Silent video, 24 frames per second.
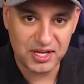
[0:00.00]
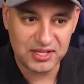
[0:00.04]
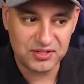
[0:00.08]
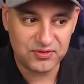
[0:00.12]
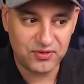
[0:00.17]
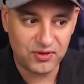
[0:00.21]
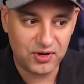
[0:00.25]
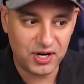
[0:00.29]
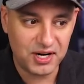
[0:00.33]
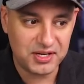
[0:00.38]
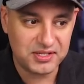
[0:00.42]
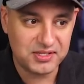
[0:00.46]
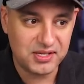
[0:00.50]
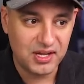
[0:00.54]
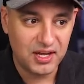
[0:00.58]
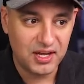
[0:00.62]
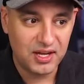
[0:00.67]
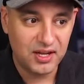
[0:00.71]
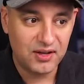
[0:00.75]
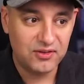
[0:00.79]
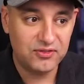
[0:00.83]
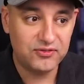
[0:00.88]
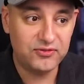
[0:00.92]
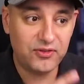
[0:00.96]
as far as
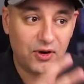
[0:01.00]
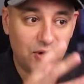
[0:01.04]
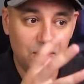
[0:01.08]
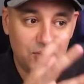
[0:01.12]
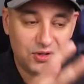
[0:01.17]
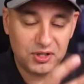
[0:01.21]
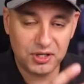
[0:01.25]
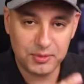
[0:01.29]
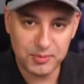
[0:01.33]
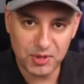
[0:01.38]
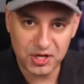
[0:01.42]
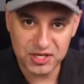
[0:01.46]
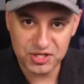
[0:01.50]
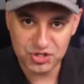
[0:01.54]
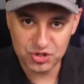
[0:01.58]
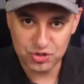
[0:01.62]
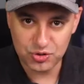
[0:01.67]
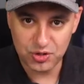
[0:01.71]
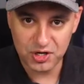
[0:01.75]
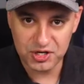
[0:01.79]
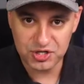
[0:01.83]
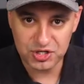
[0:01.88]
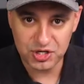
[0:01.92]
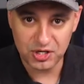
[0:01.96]
following my
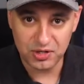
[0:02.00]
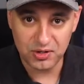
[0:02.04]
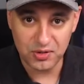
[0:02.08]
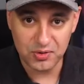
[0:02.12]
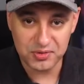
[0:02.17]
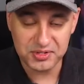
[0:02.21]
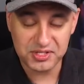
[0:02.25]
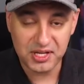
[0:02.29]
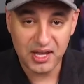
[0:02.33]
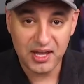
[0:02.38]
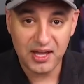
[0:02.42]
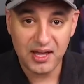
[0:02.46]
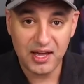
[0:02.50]
instruction goes.